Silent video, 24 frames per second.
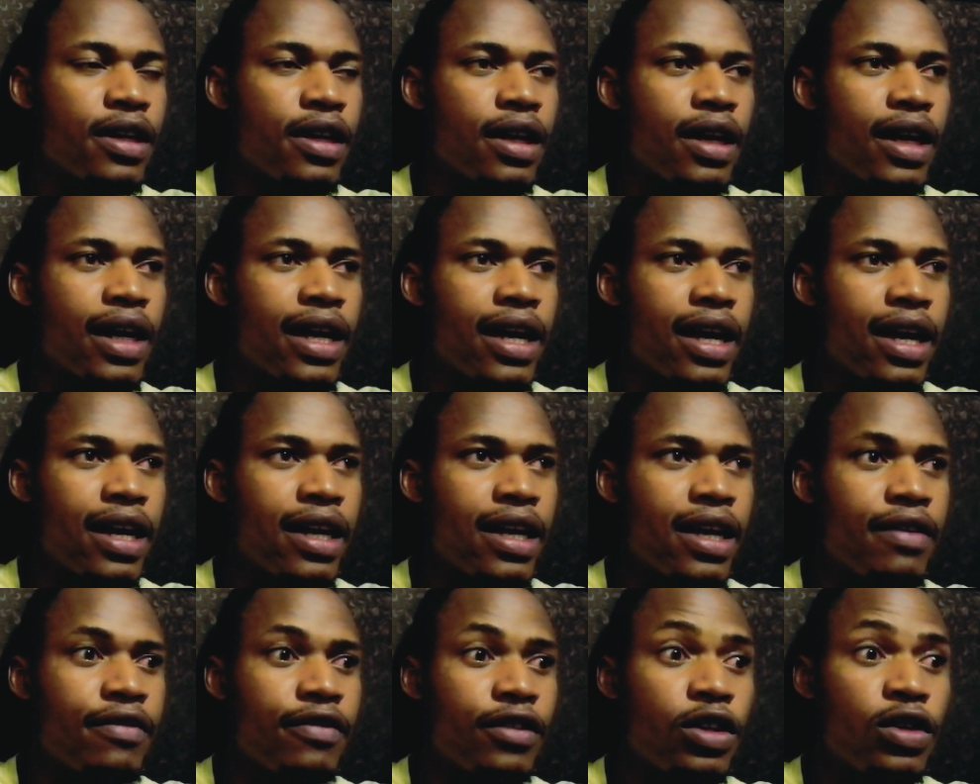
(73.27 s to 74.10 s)
I
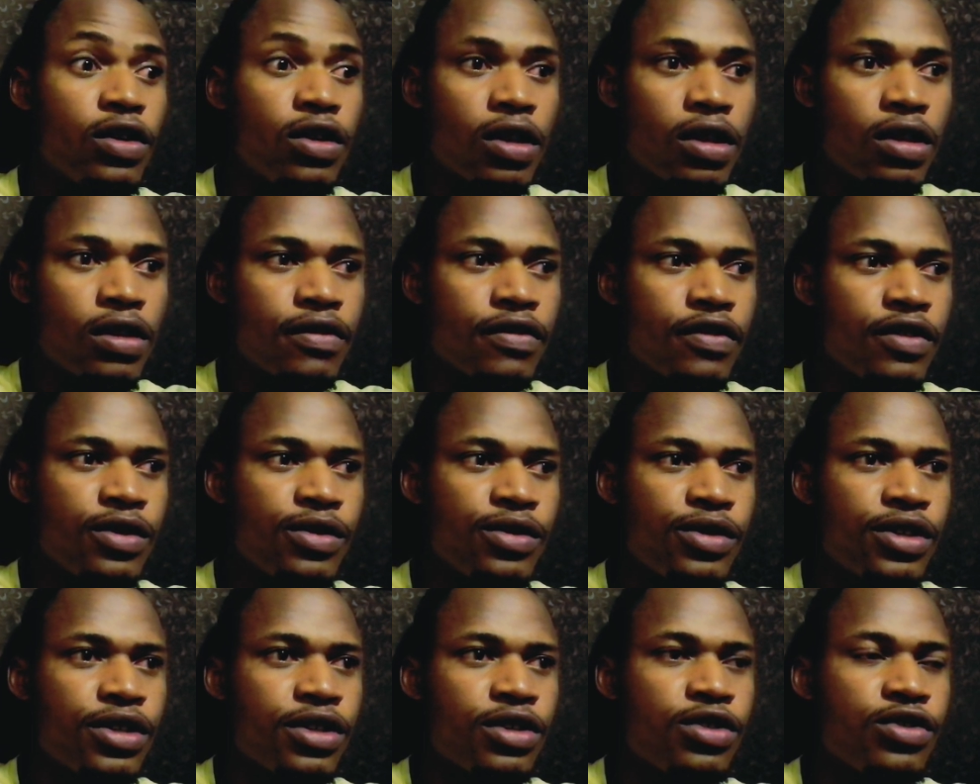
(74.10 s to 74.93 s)
have a lot of
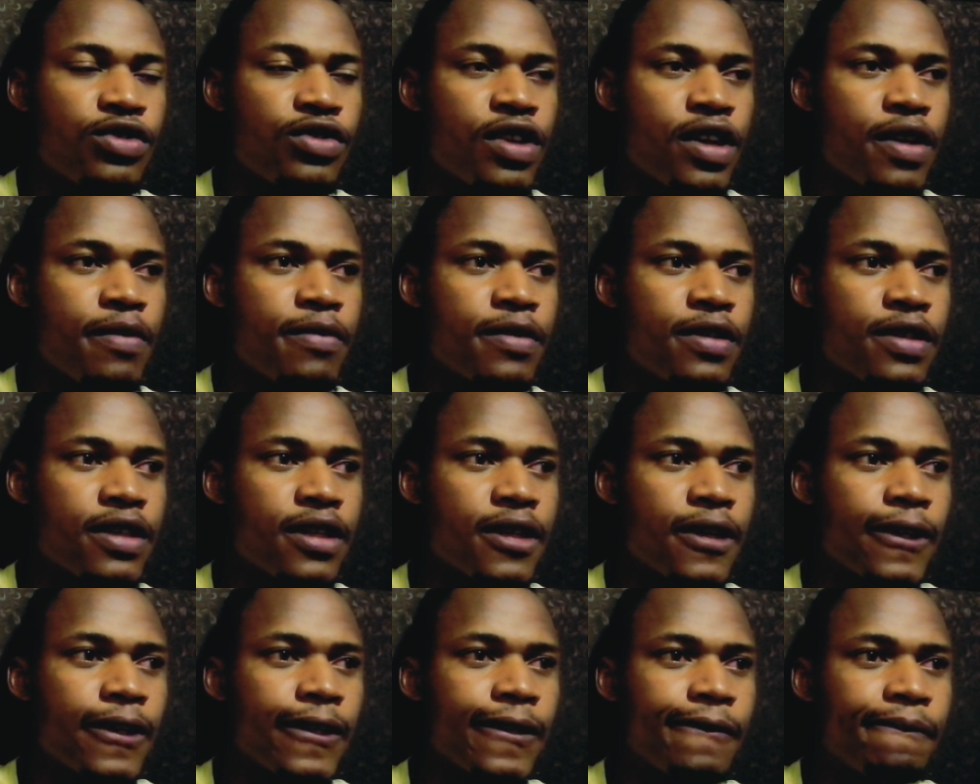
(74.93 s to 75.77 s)
lucid dreams.
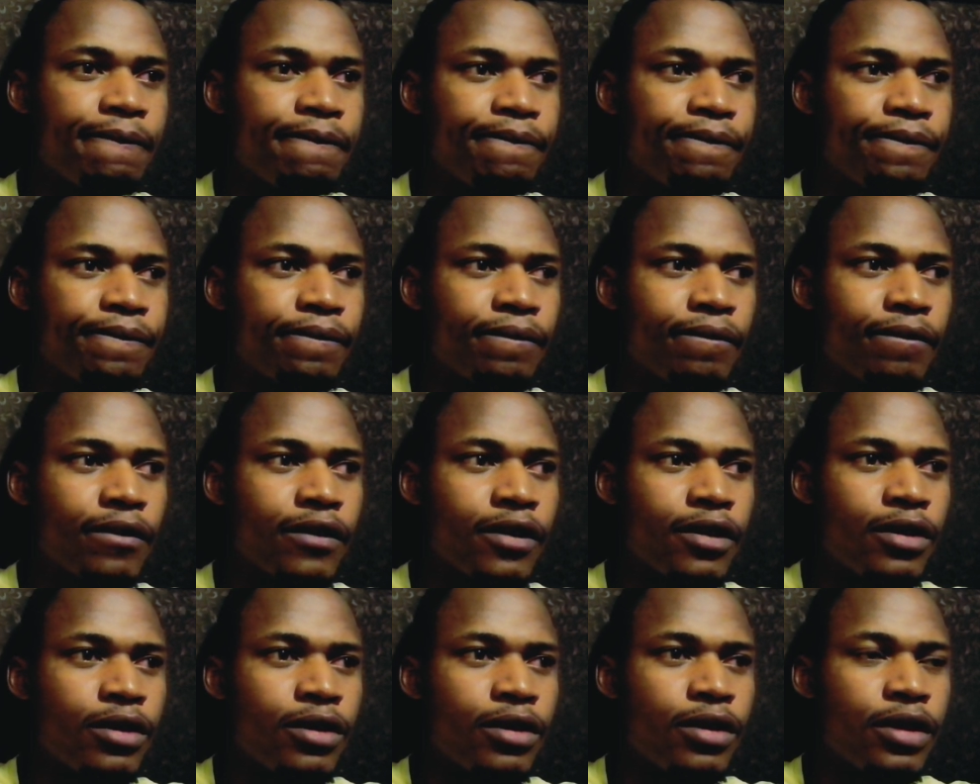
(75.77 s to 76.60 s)

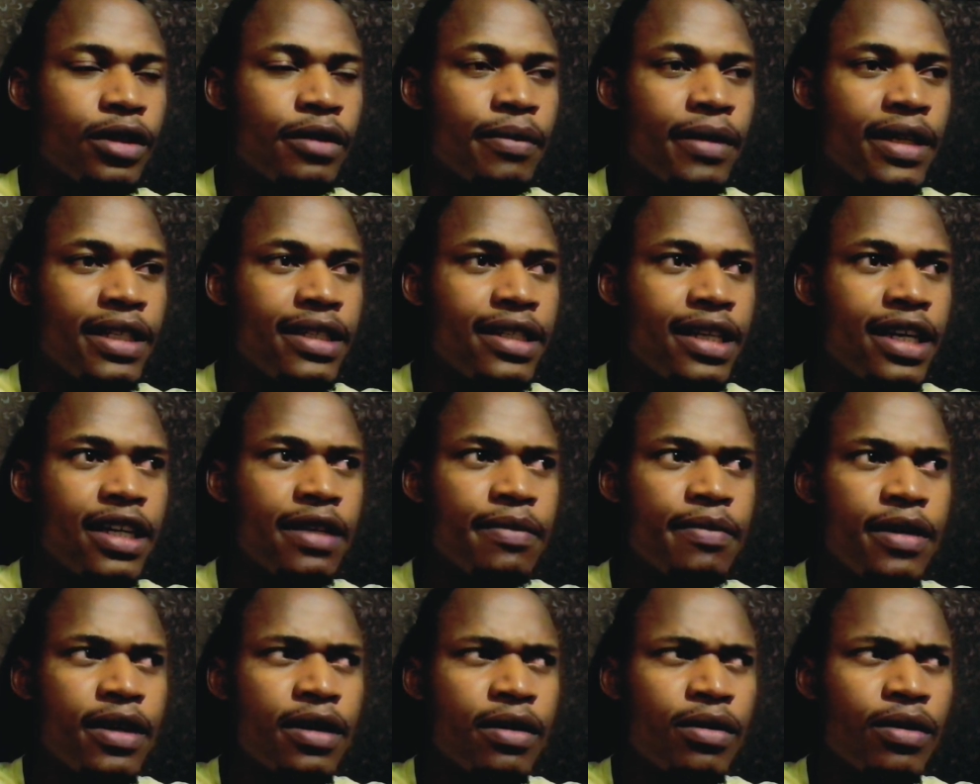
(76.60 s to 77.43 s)
It may take
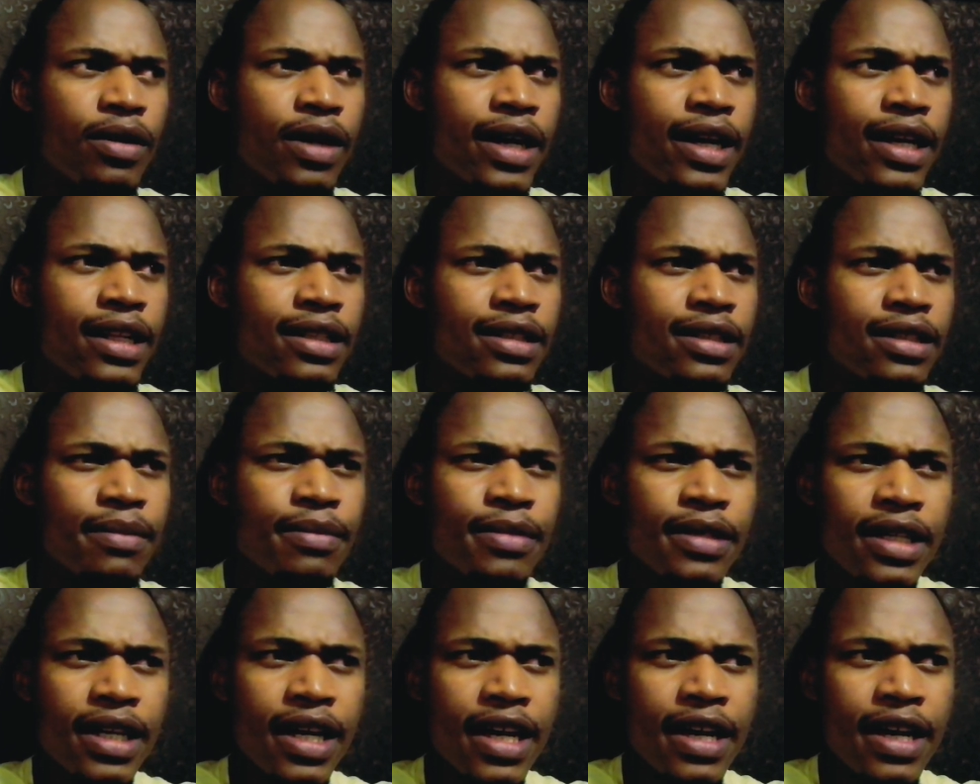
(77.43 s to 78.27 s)
me a while
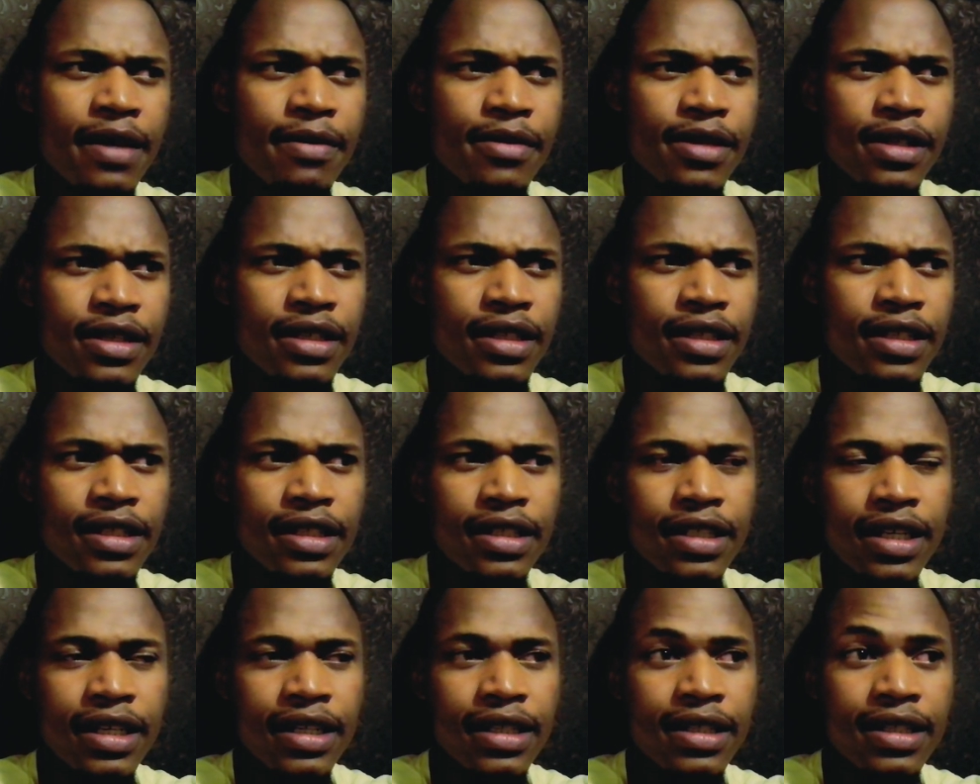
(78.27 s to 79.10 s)
sometimes, and then
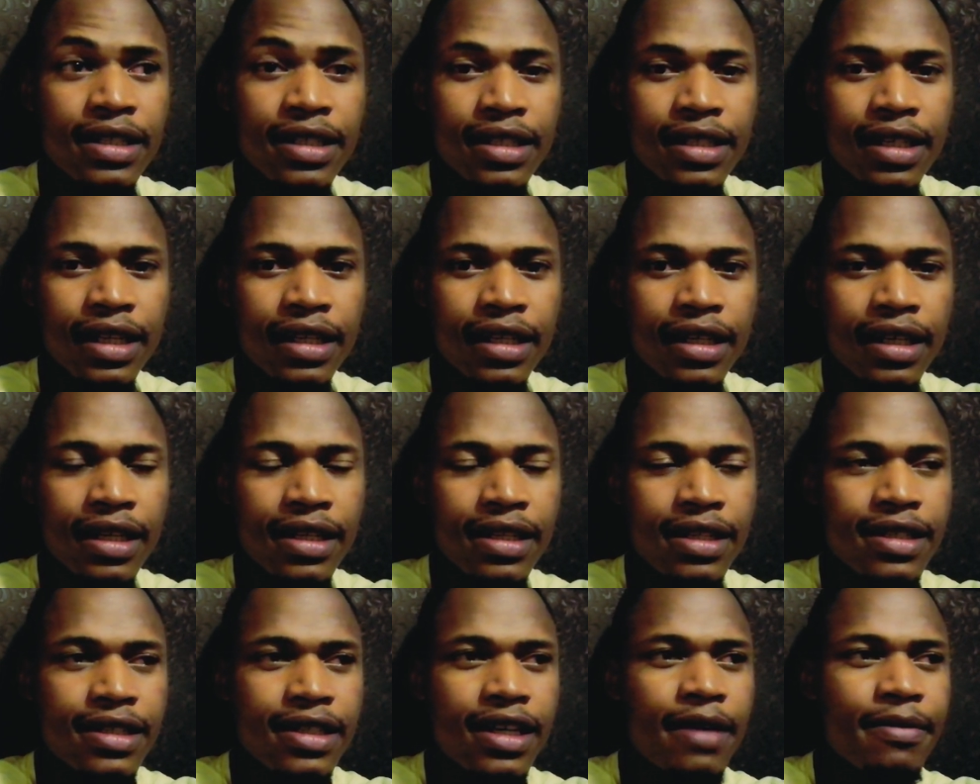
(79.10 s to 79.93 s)

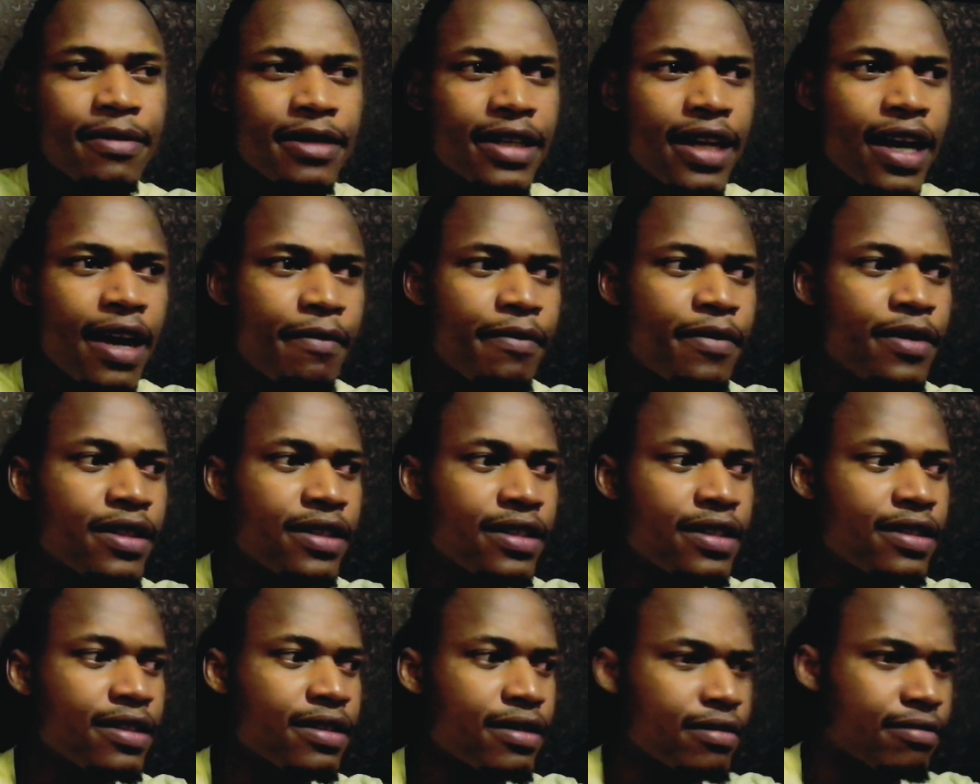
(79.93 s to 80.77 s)
other times it
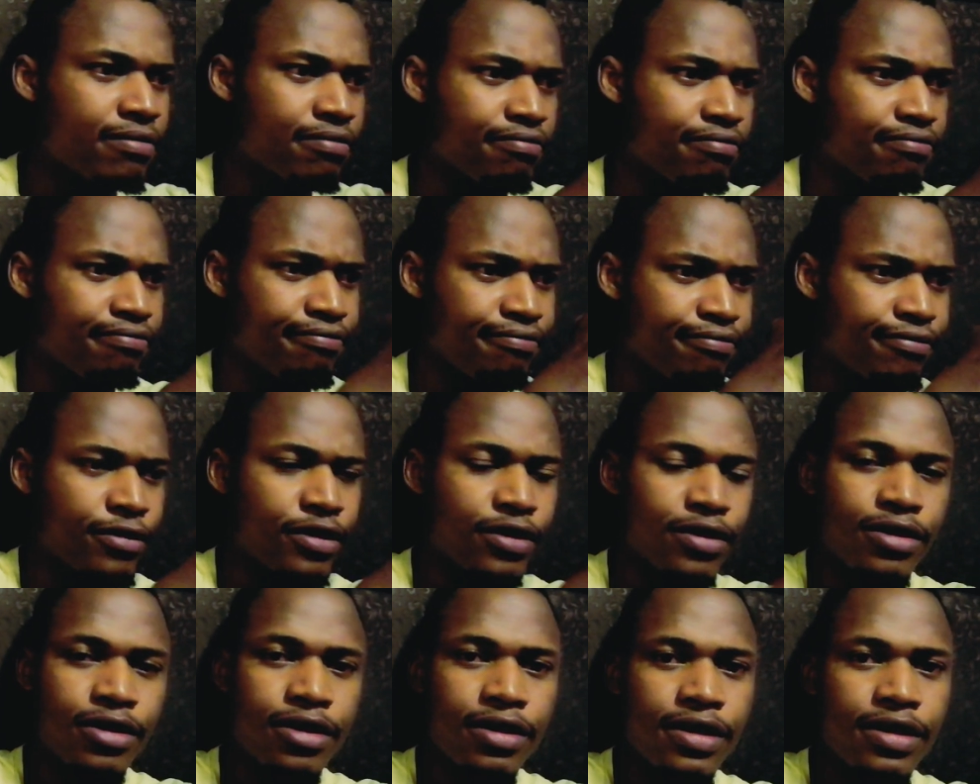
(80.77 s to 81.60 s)
happens
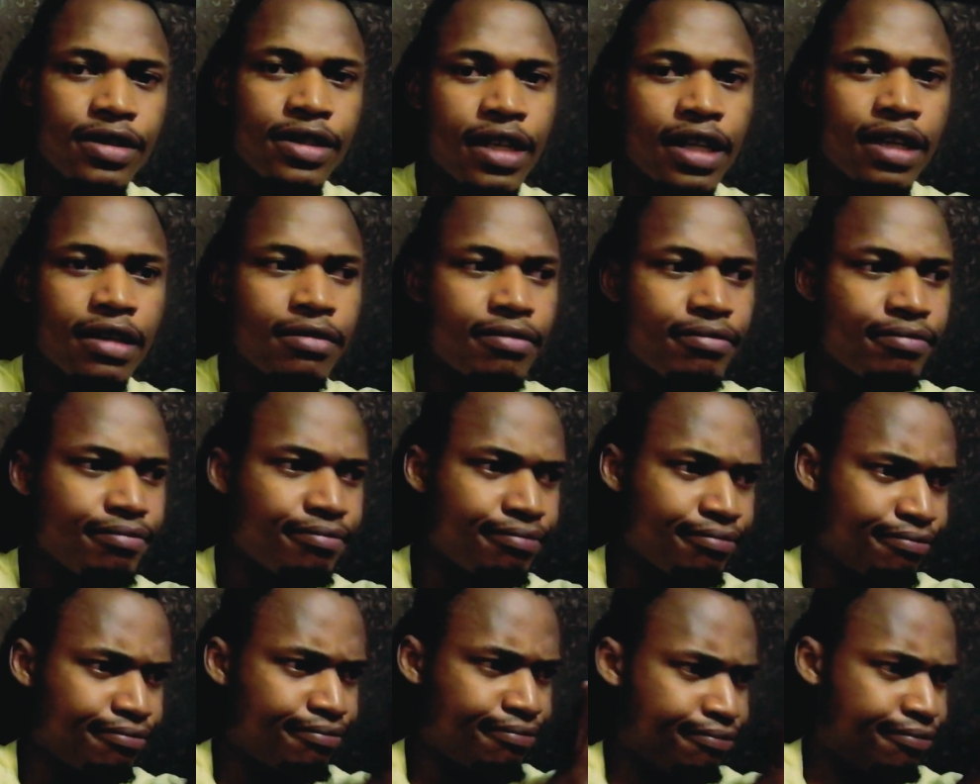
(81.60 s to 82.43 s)
like
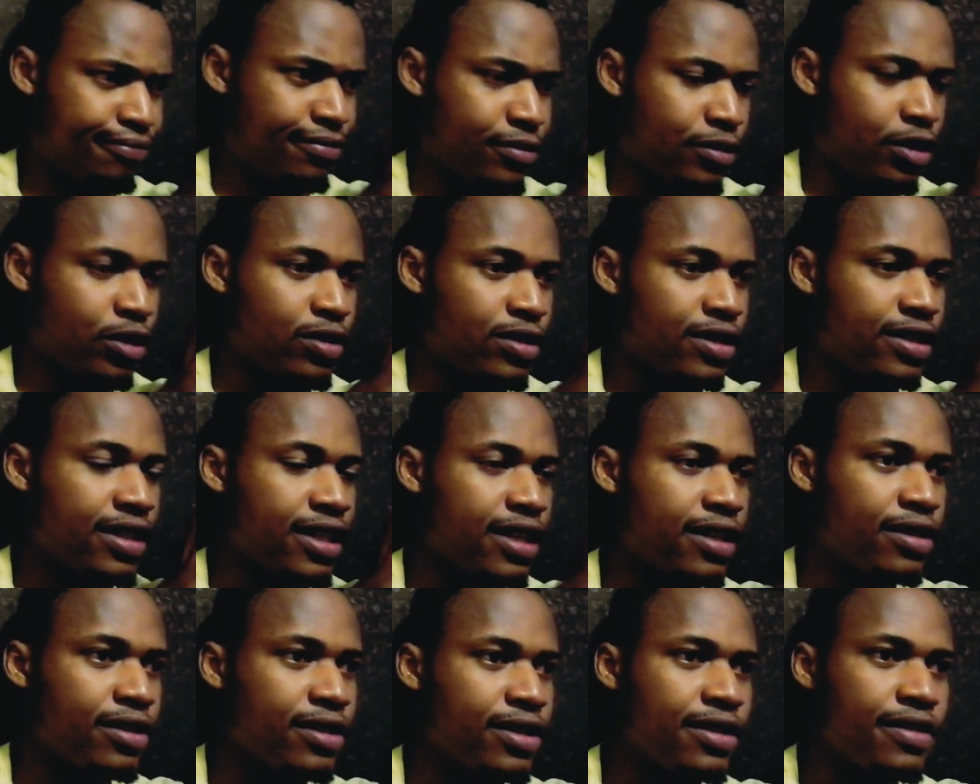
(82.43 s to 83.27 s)

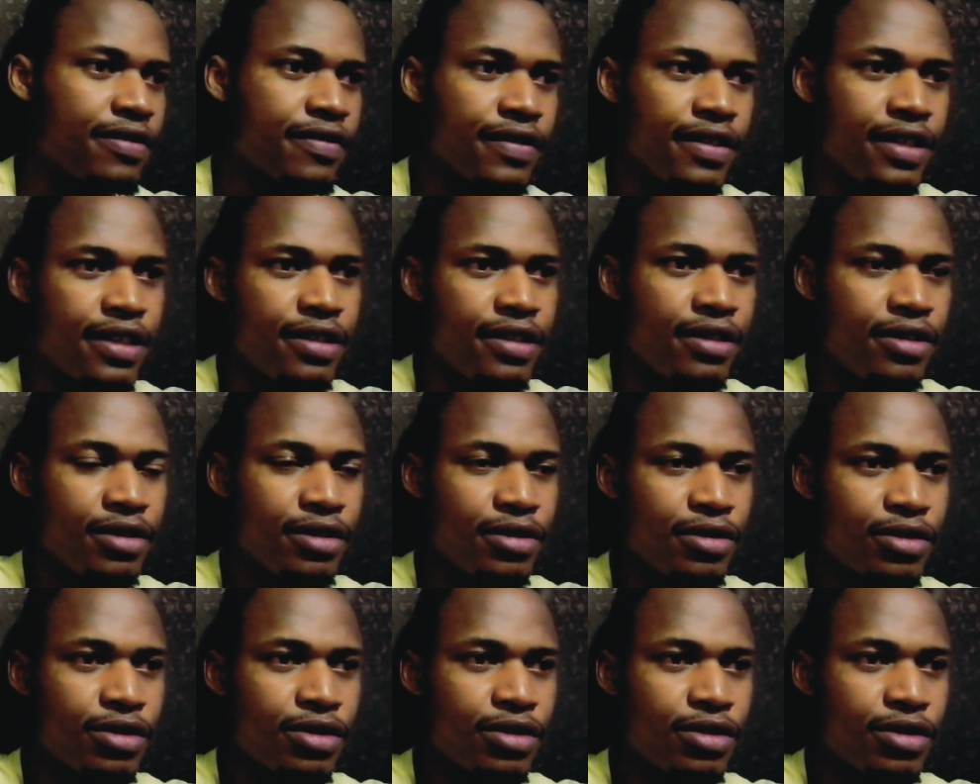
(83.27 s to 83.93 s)
consecutively.